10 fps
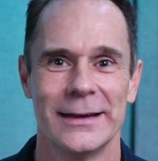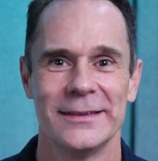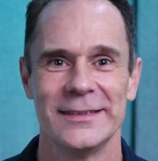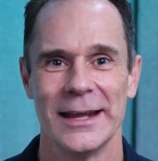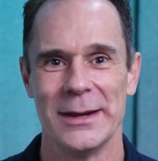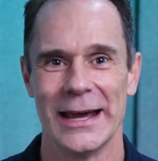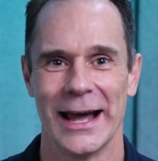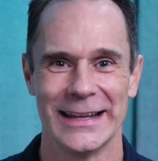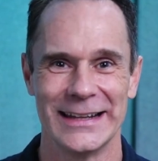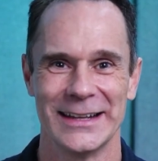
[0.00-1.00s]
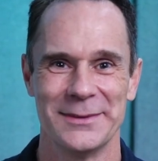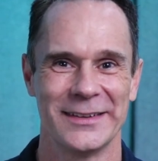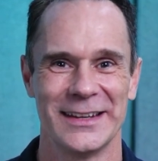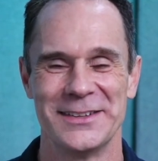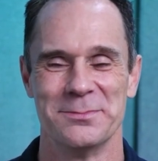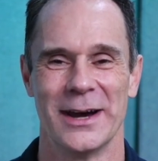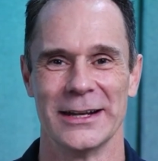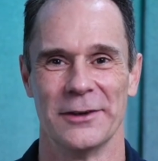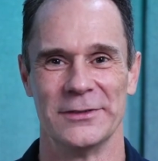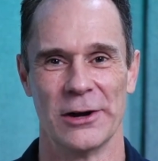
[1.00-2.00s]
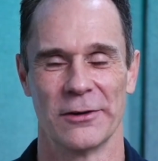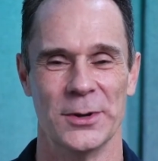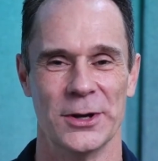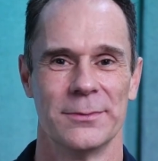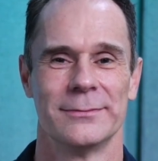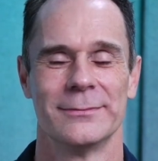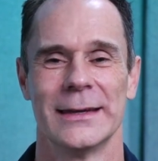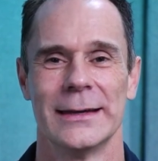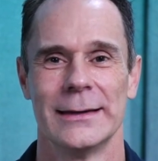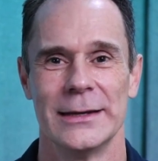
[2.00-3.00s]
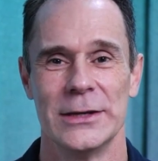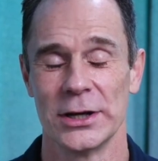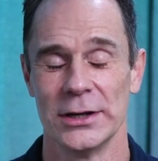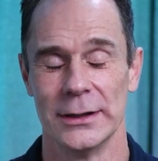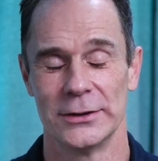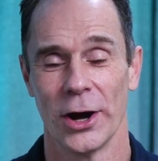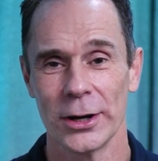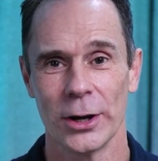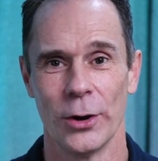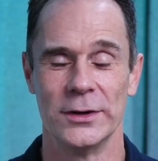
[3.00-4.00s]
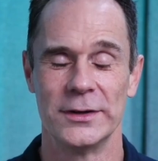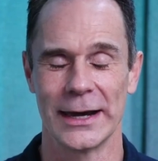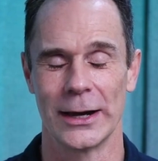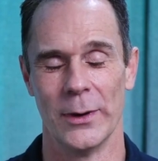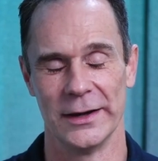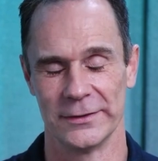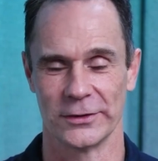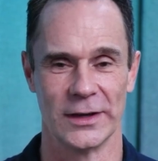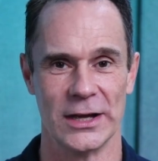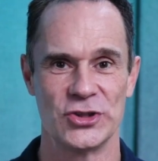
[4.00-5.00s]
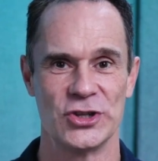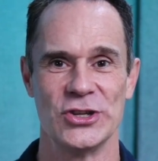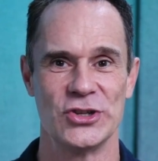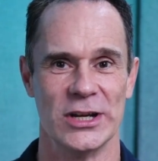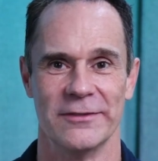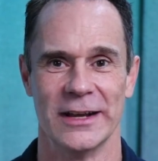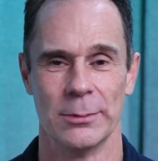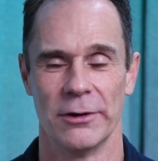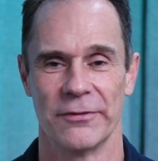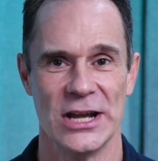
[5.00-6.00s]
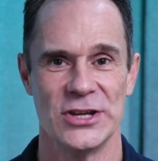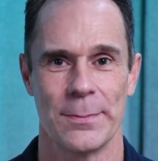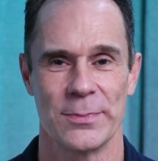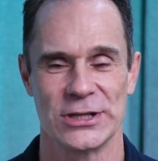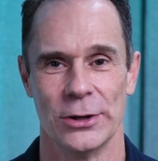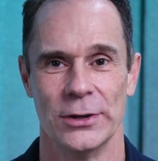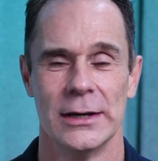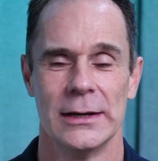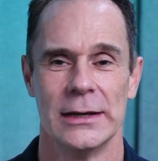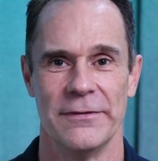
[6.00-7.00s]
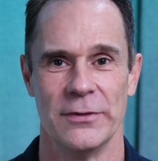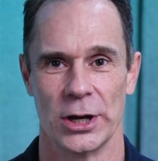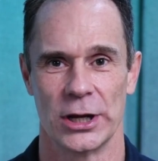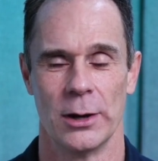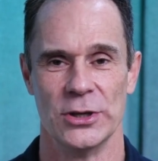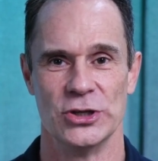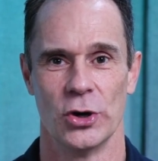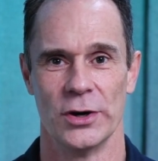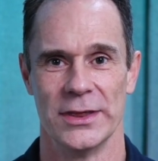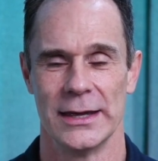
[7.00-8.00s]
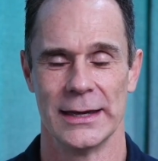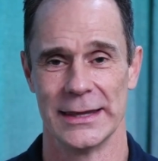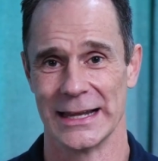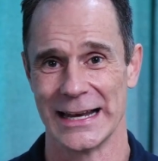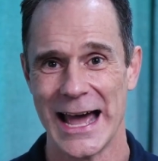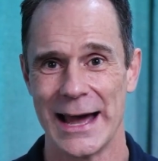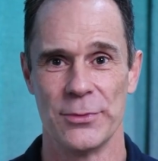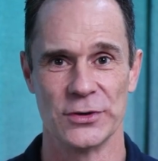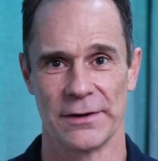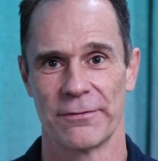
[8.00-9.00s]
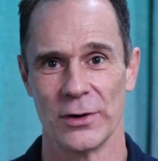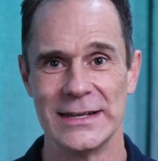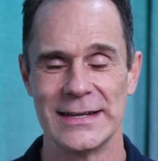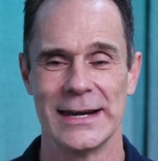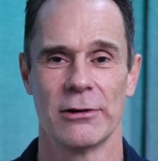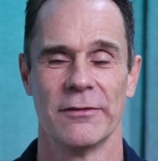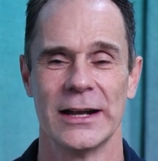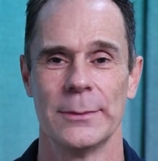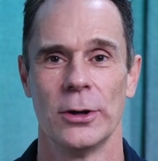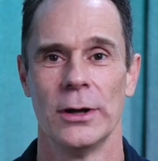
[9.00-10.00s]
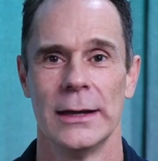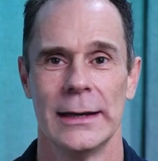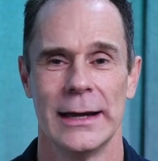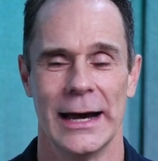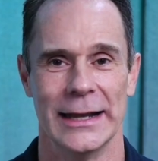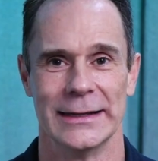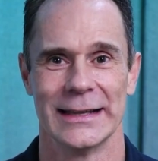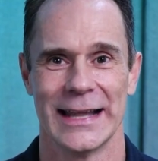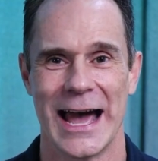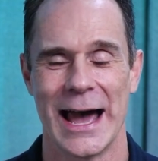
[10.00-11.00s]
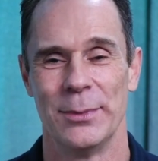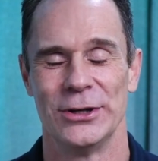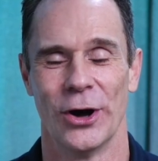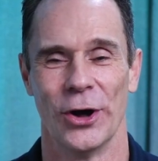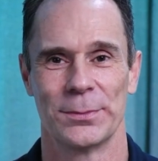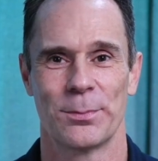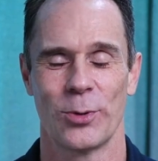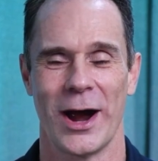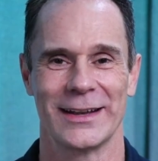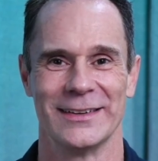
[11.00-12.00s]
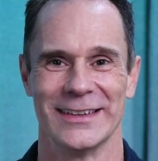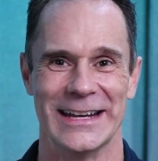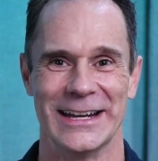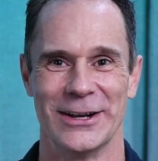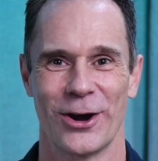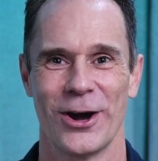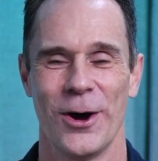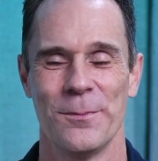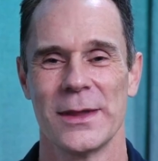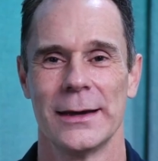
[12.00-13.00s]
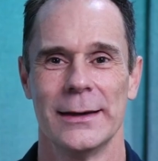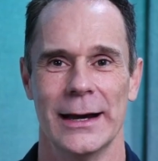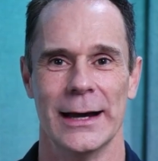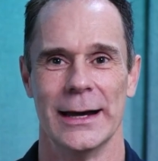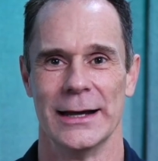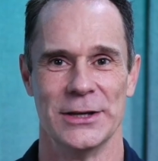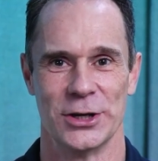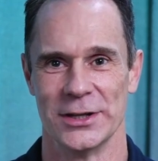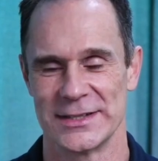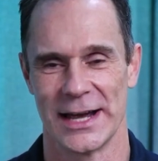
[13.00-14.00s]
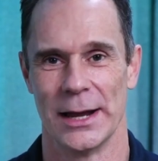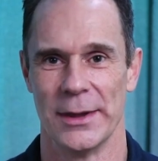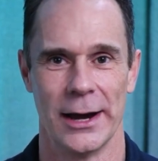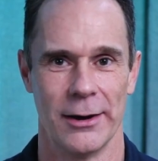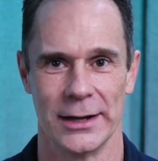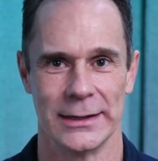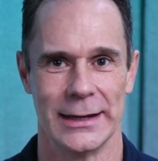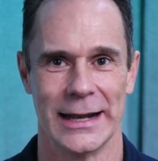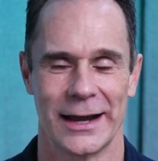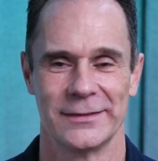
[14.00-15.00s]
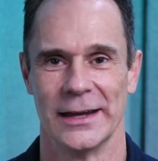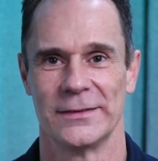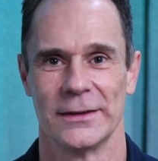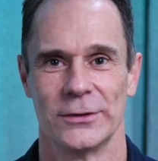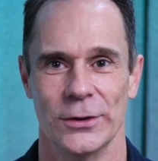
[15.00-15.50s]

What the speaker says: Send me a LinkedIn message. I'd love to hear from you. You can download takeaways. There's a cheat sheet available for each episode. If you want to come and join the lab, there's a free tier available at lab.practiceleading.com, and you can sign up there and get access to